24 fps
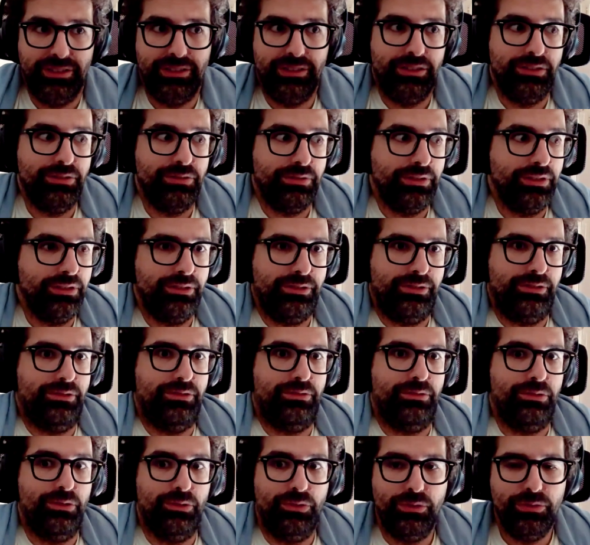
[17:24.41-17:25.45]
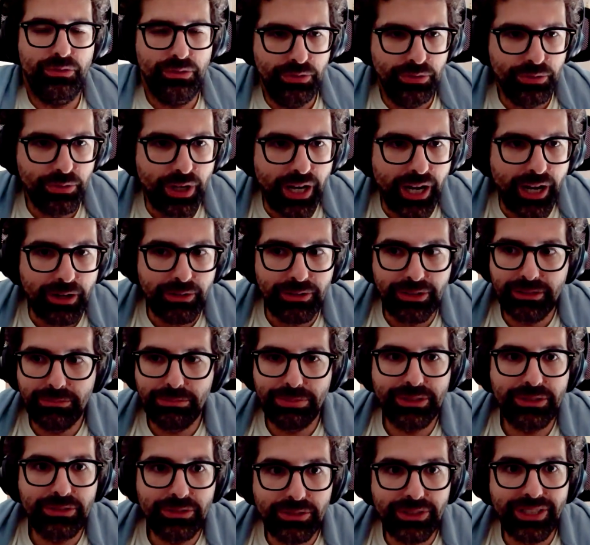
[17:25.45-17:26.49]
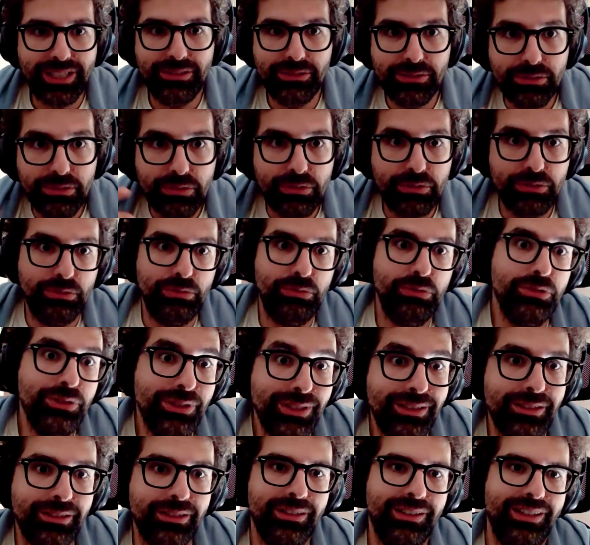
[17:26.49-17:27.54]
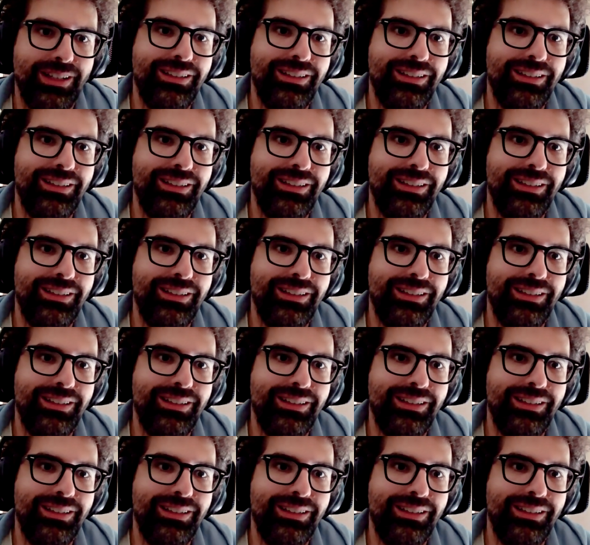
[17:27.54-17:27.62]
It's literally because you don't know who you're hiring. Because again, you don't know who you need.